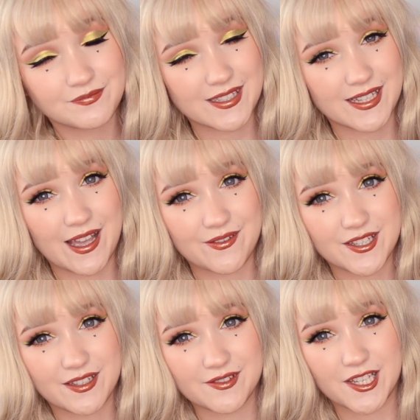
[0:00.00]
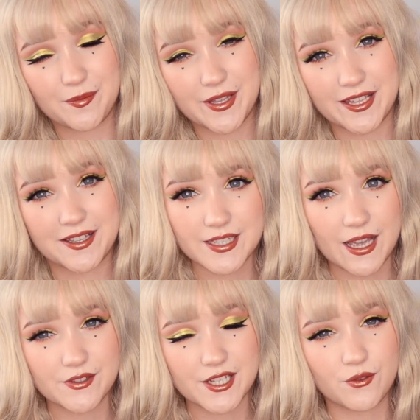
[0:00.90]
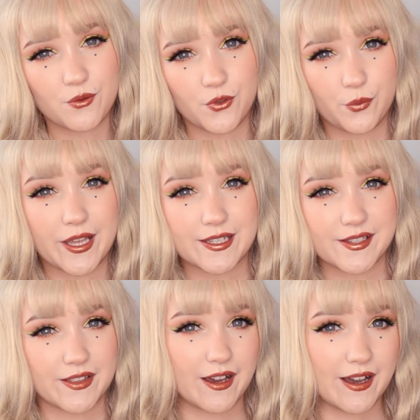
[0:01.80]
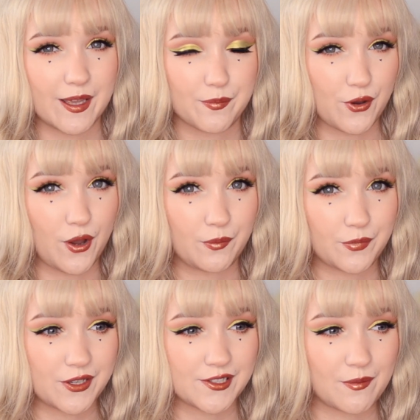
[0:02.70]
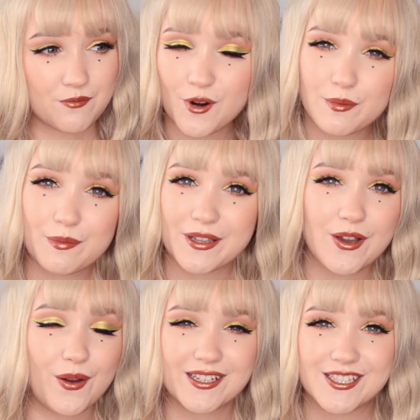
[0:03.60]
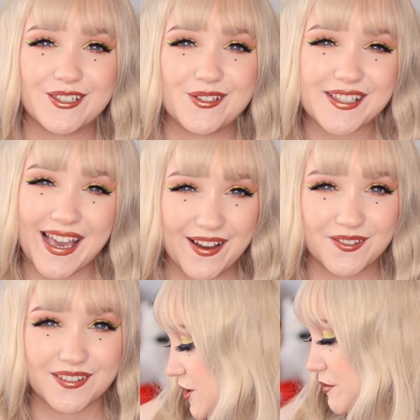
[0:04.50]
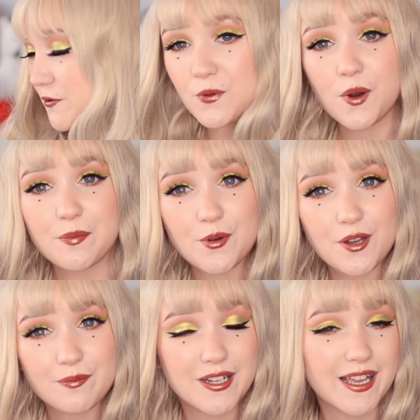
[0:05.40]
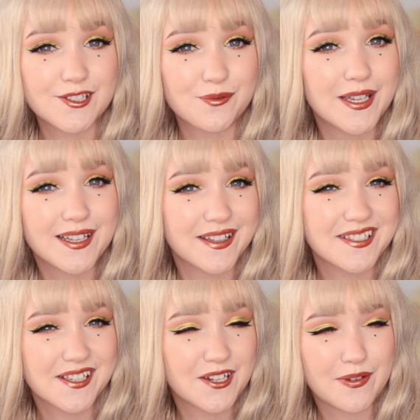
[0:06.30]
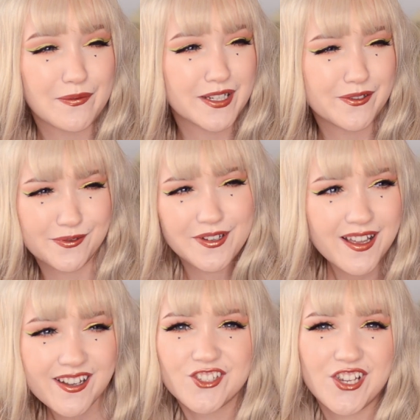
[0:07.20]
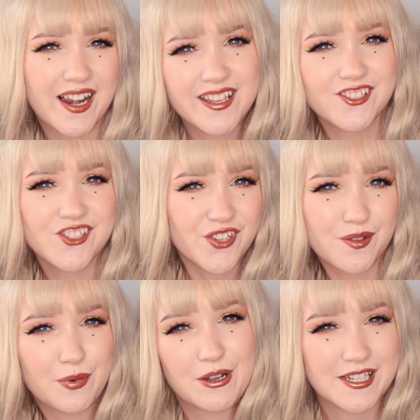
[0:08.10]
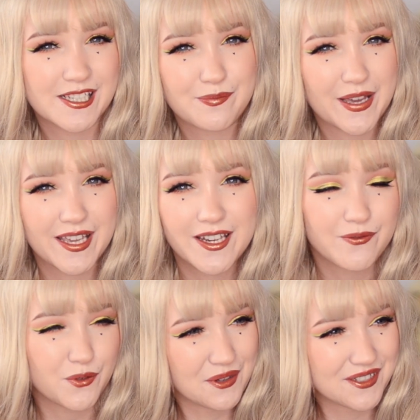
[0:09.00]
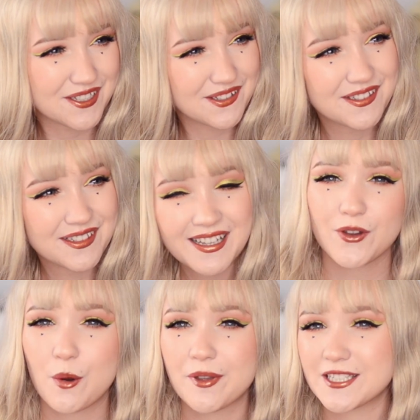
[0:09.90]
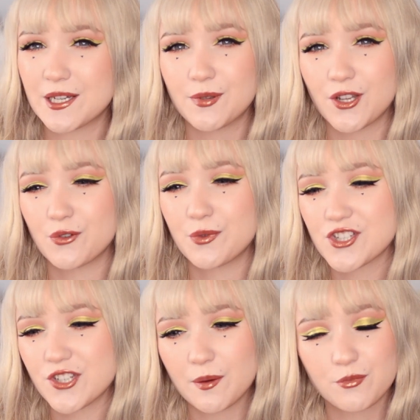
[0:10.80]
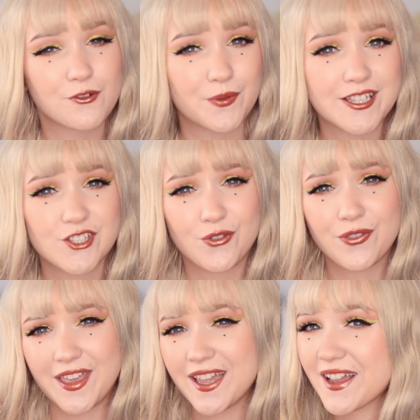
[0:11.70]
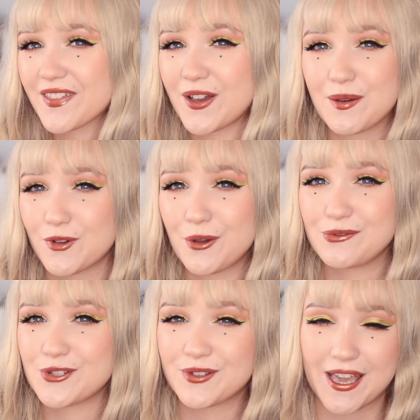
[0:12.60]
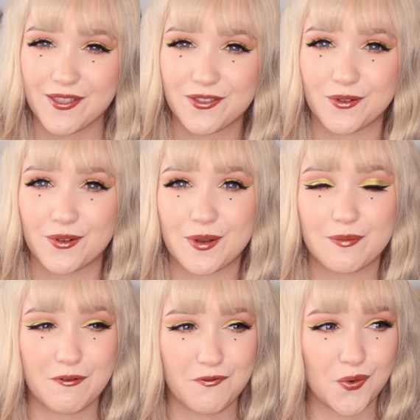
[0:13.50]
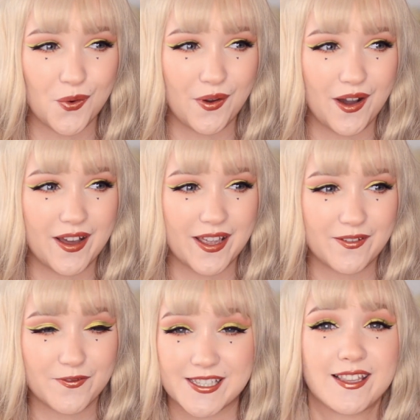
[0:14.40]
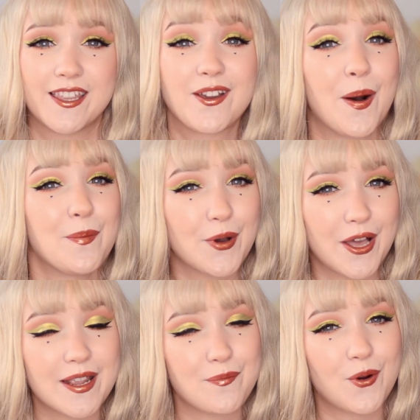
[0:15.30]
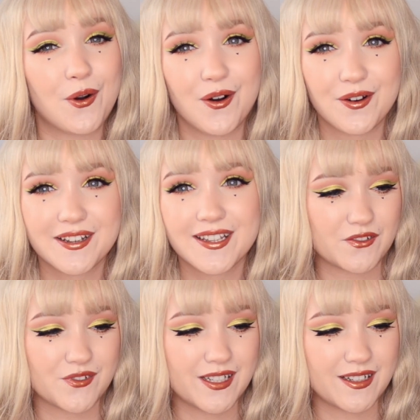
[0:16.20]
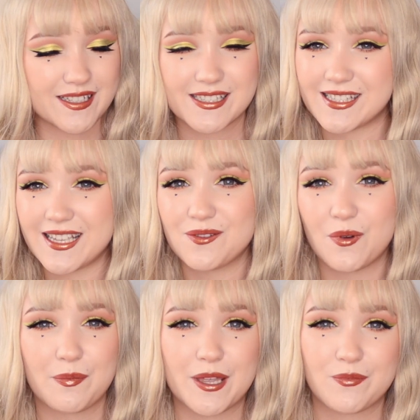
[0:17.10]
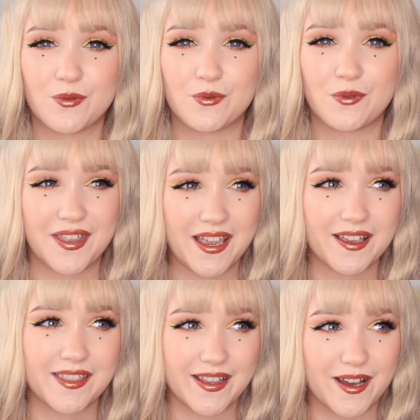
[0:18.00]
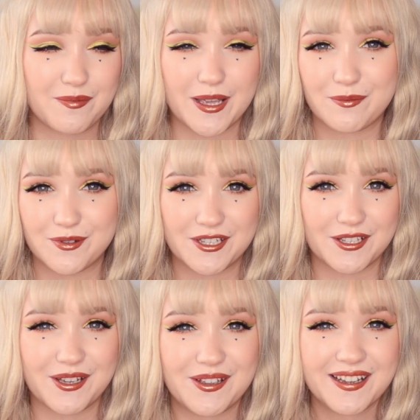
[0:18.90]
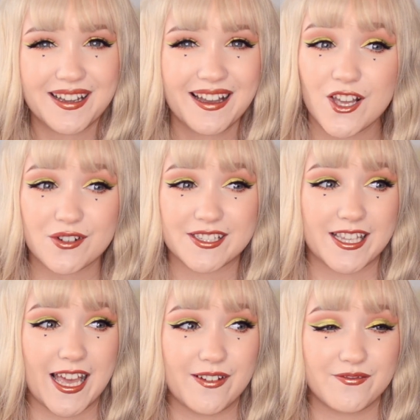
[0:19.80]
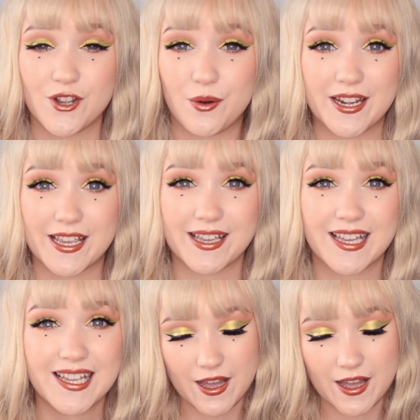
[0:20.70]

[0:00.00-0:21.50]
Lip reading: There's the counter, it's going to be here. Counting all the wigs that I put on, because I'm probably going to lose count. So before I put on my next wig, let's kind of have a little challenge you can participate in if you want to. Leave a comment down below which number of wigs you think that I'm going to get through before I physically can't put any more on. I'd really like to see what people think that I'd be able to do. I honestly have no idea.